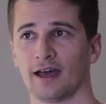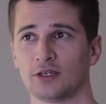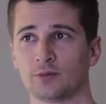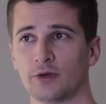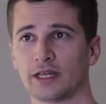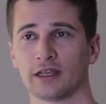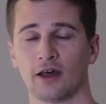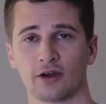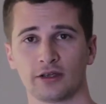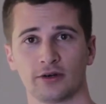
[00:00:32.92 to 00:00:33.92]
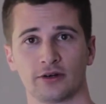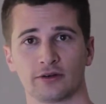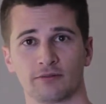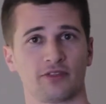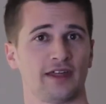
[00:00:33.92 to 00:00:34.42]
you bring along
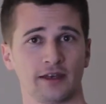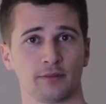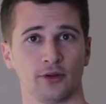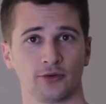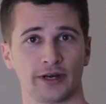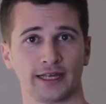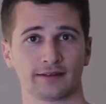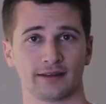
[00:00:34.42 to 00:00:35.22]
your Thunderbolt RAID.